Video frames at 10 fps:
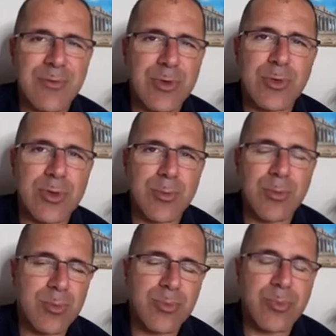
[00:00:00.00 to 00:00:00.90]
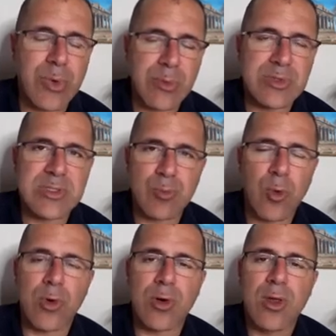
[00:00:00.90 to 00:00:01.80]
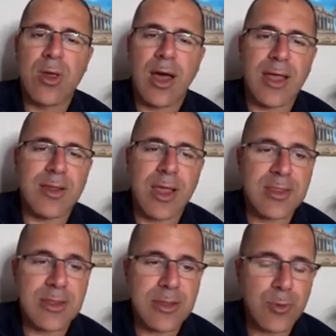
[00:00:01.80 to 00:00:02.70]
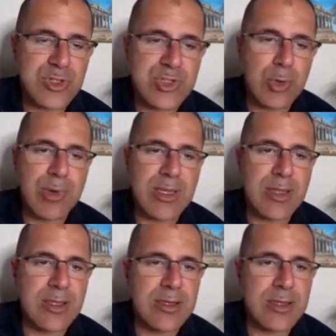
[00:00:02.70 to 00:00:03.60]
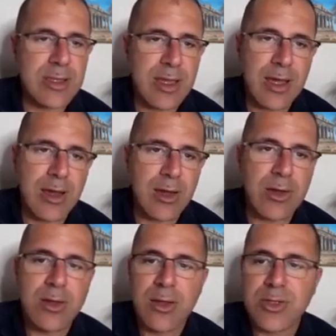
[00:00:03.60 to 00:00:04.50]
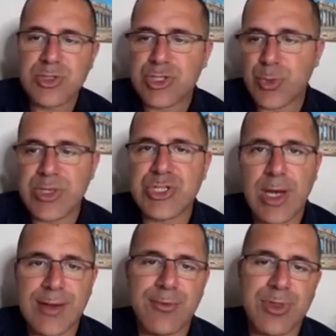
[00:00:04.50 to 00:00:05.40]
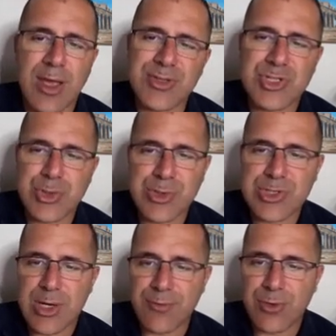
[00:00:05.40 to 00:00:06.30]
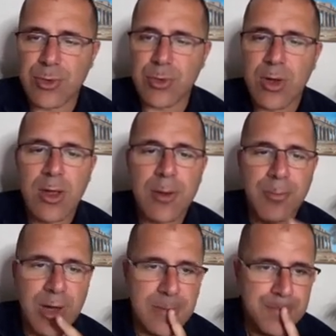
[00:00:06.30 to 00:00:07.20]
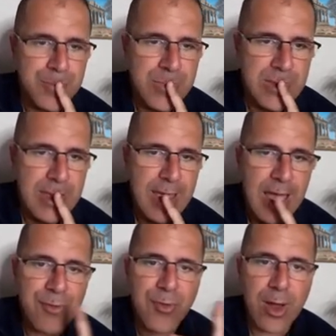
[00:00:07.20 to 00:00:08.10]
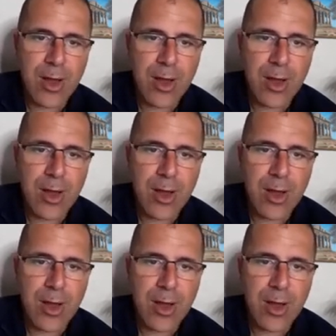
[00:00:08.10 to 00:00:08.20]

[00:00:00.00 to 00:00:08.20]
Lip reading: few, there probably is more. There were so many, I didn't screenshot everything. I just screenshot a few, but they have